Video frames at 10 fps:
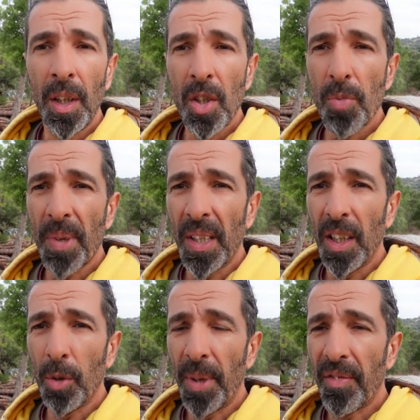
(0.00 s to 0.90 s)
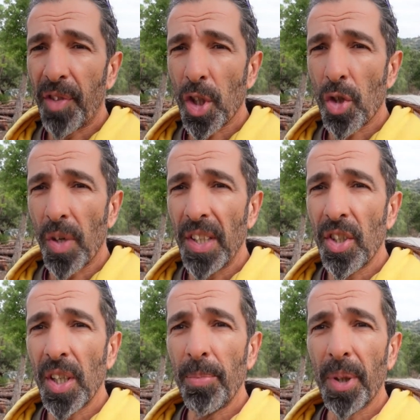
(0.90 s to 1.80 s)
It's been a little bit
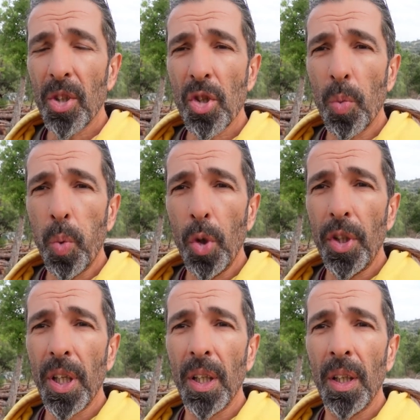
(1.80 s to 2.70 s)
frustrating because the wood